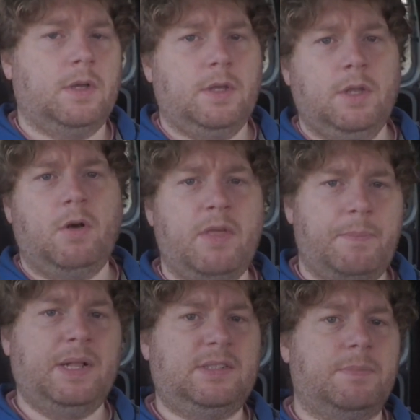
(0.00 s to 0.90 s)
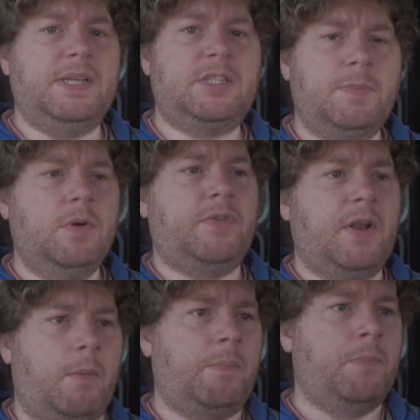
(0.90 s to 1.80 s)
You know, they're built to be smooth, they're
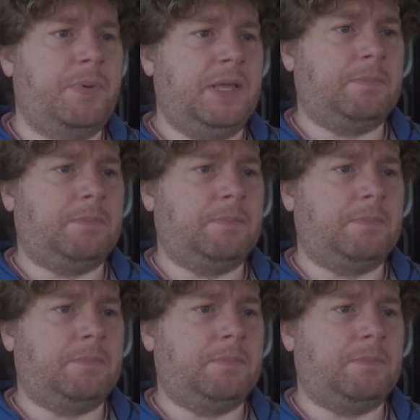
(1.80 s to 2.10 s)
not bumpy.